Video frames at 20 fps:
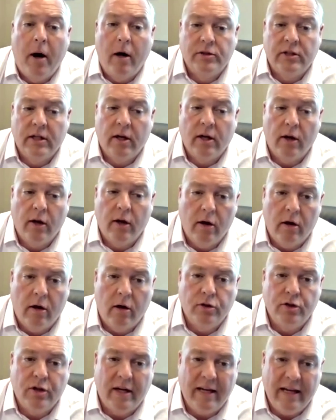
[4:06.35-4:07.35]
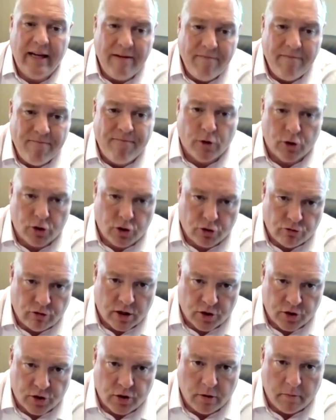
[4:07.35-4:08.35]
passing large
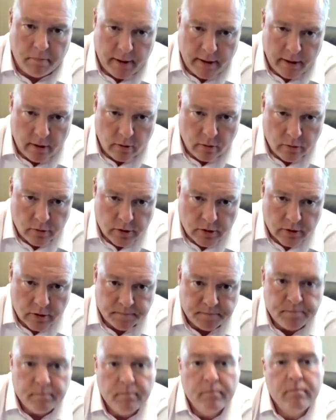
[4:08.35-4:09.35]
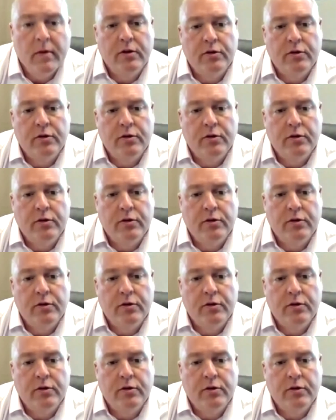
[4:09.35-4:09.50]
infrastructure bills